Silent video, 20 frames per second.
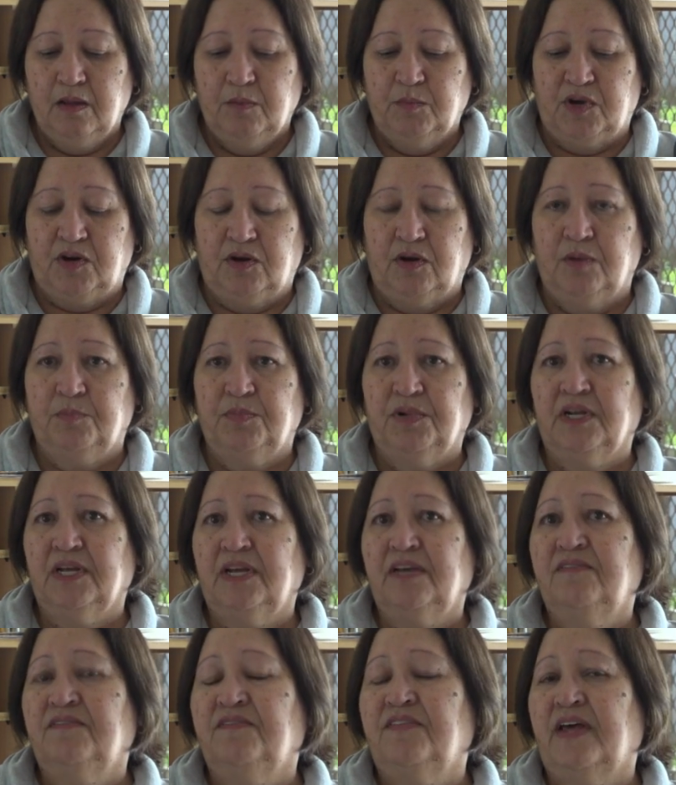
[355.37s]
But I
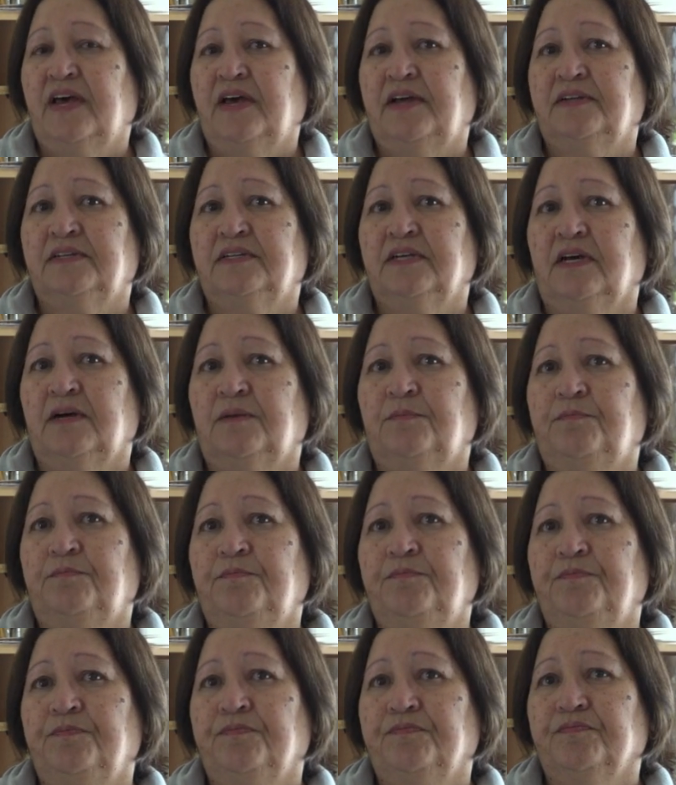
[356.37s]
believe that
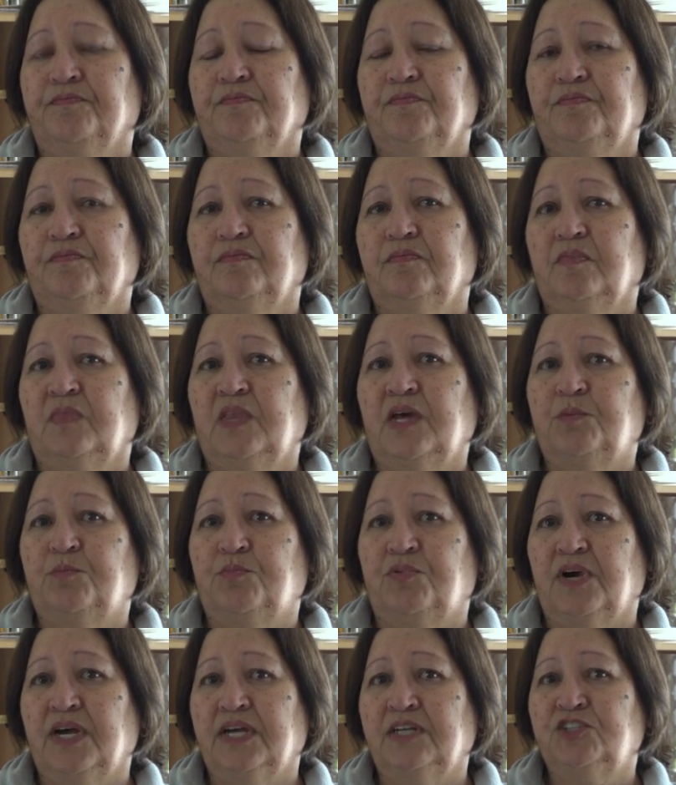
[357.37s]

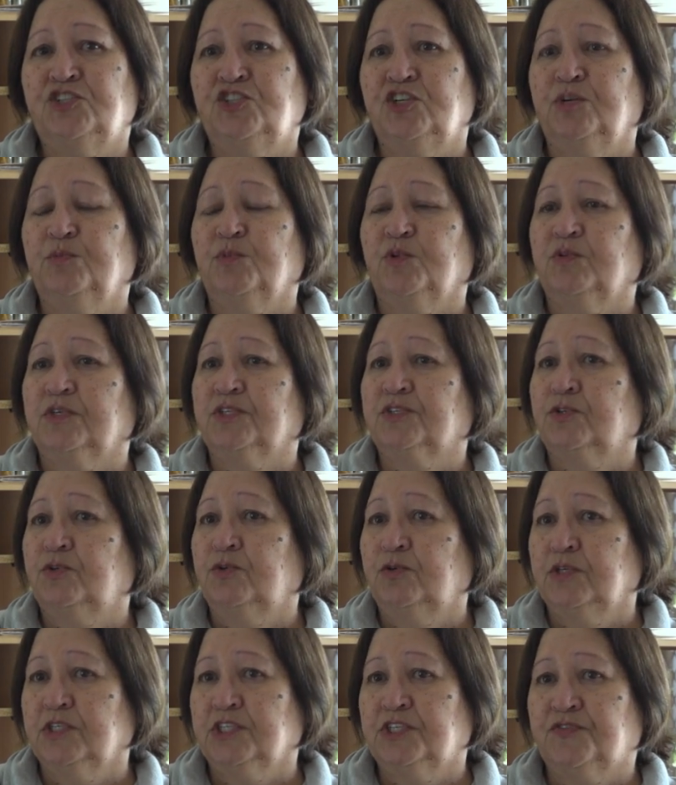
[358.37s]
that brain tumour was
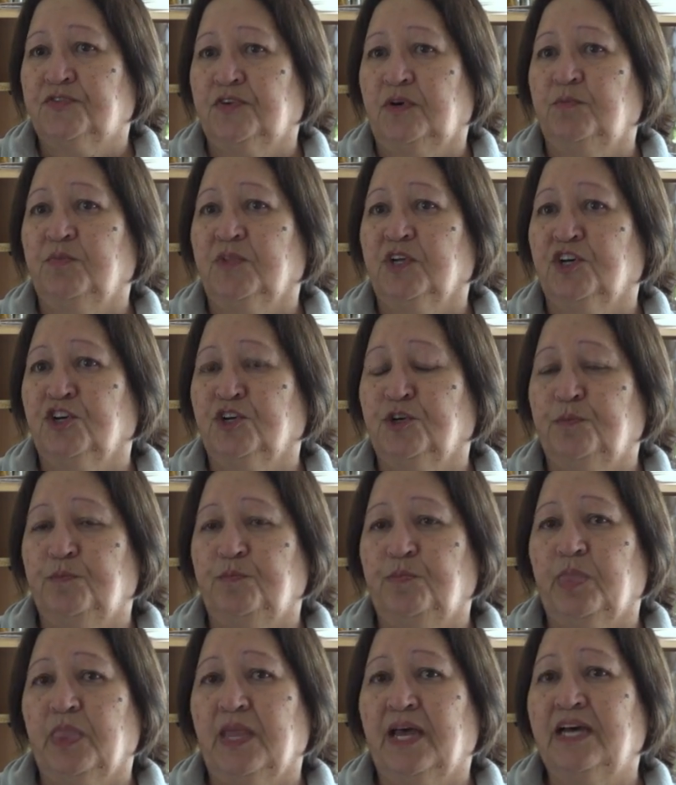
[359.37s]
caused from the
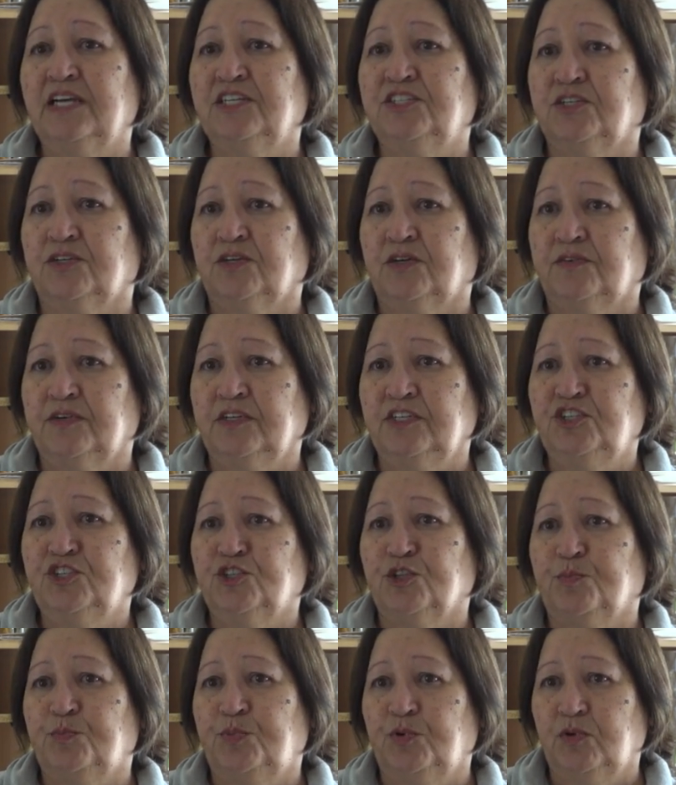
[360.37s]
Agent
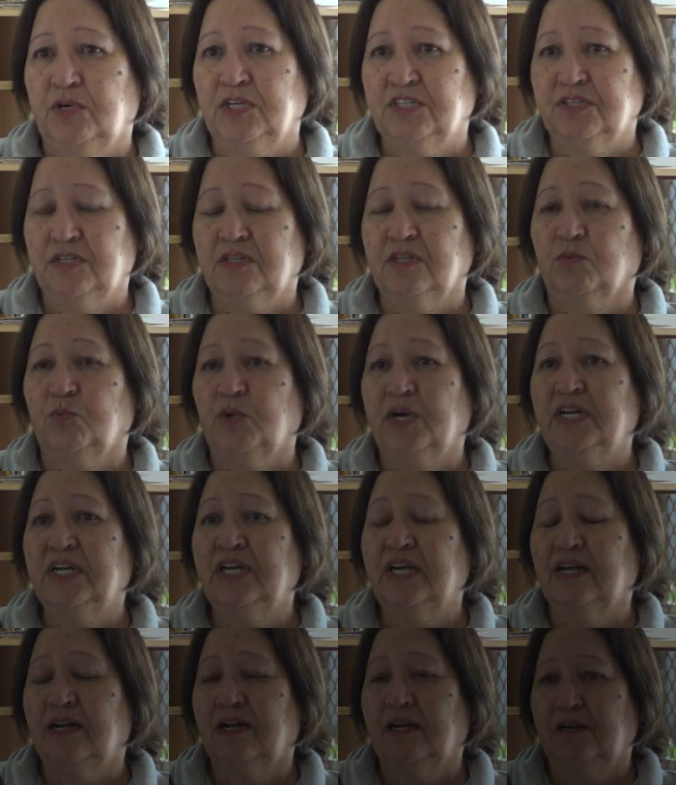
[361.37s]
Orange, the poison, the
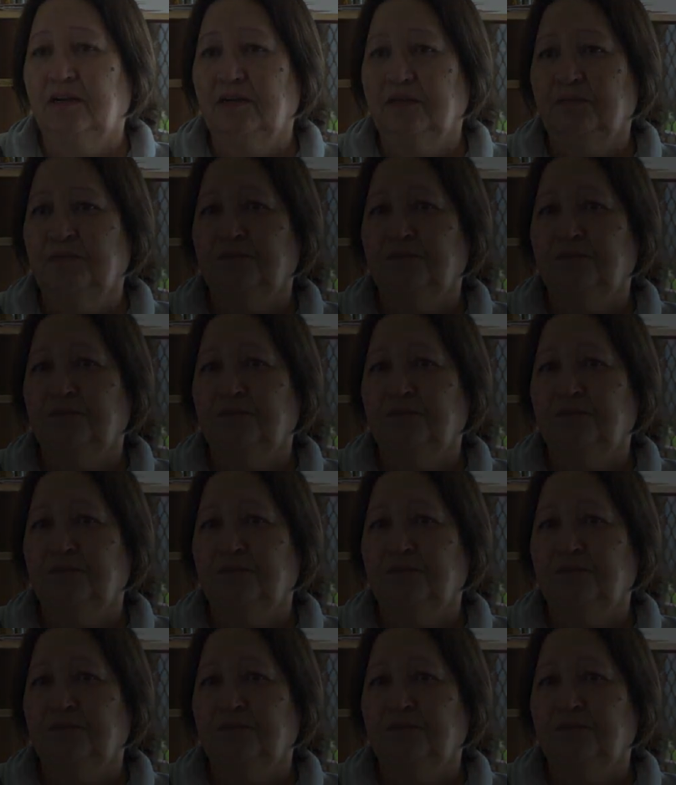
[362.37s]
weed killer.